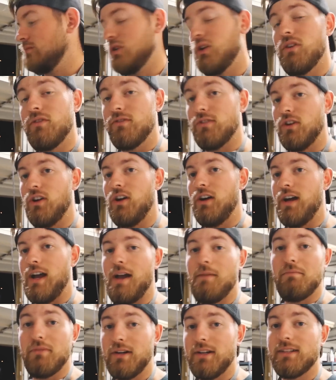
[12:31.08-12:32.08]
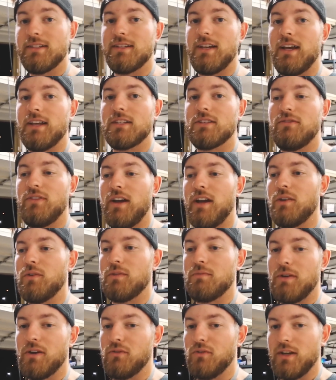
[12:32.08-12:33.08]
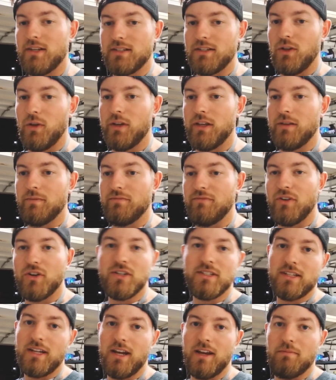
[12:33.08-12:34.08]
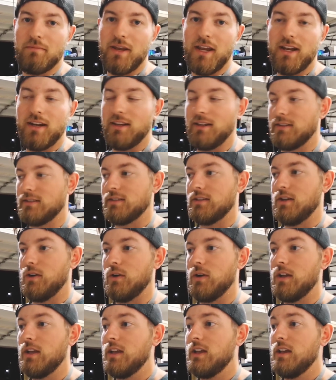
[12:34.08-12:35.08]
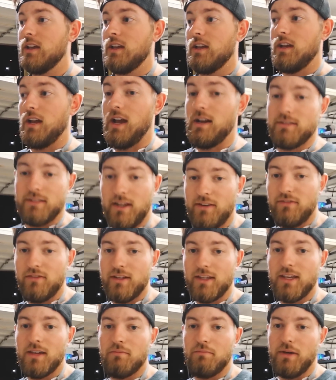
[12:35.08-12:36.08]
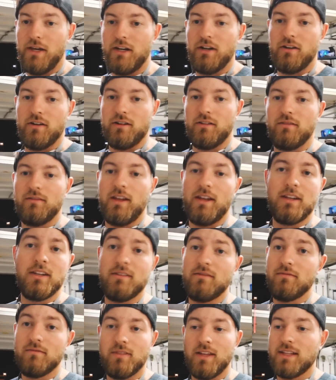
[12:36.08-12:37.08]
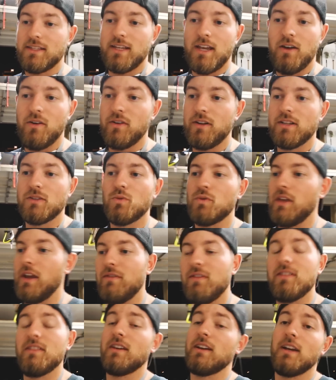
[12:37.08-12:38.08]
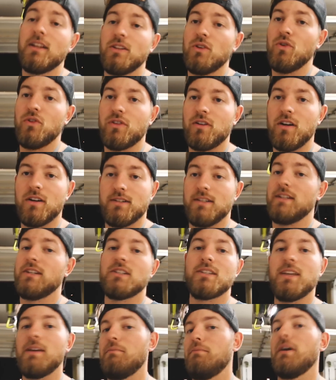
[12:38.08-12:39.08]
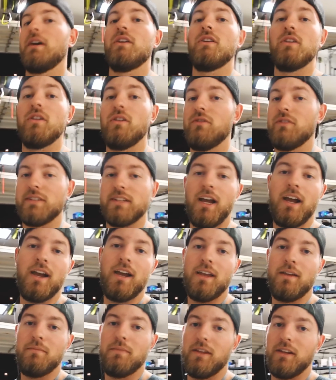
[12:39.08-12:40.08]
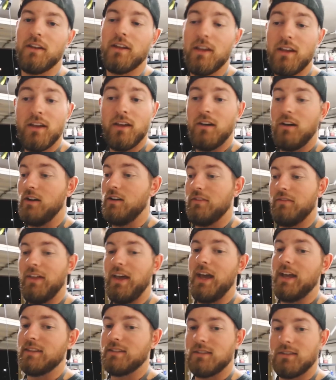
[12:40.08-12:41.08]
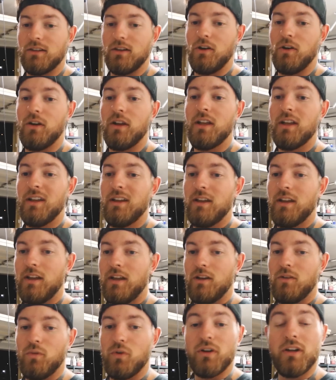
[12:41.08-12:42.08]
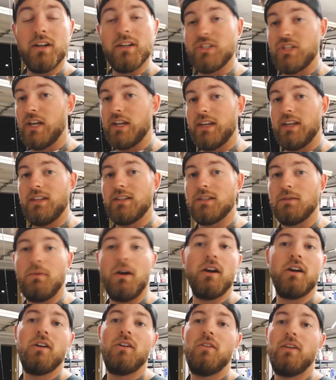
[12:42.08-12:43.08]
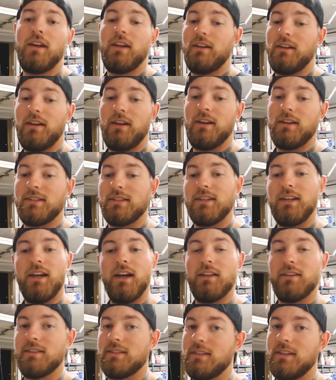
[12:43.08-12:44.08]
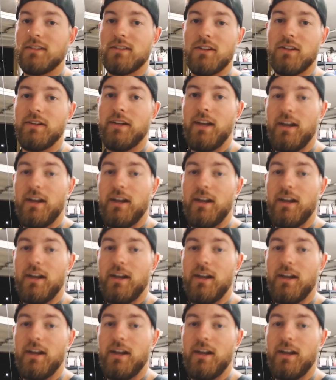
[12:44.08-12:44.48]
But overall, I'm pretty satisfied with my Rust-Oleum first time painting, so I'll definitely get better, and that's how it is with everything I do with cars. I just get better over time and all of that. So we're gonna check in tomorrow and see how this thing turned